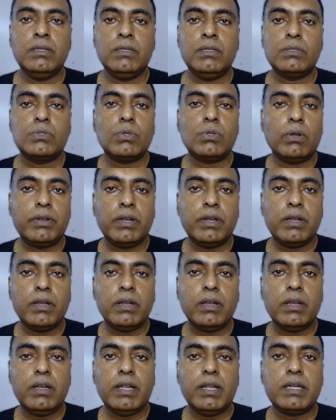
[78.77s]
So
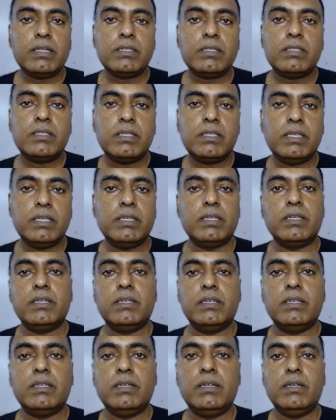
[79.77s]
let us see
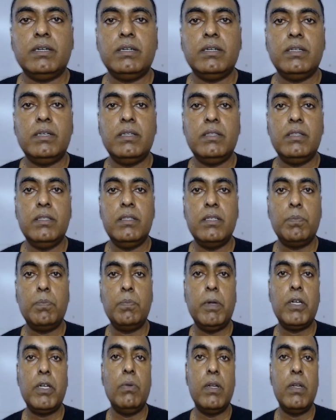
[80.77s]
this
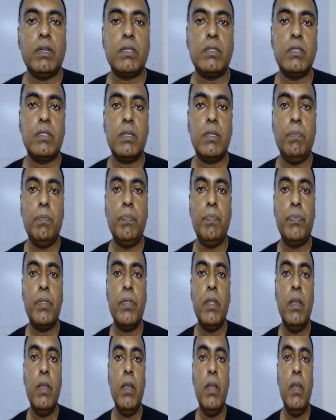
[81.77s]
particular system,
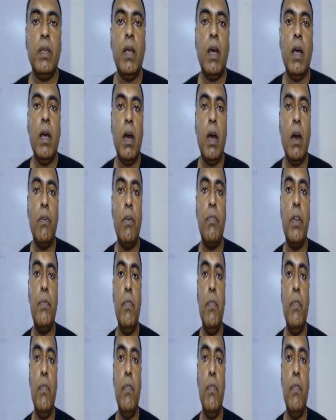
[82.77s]
how it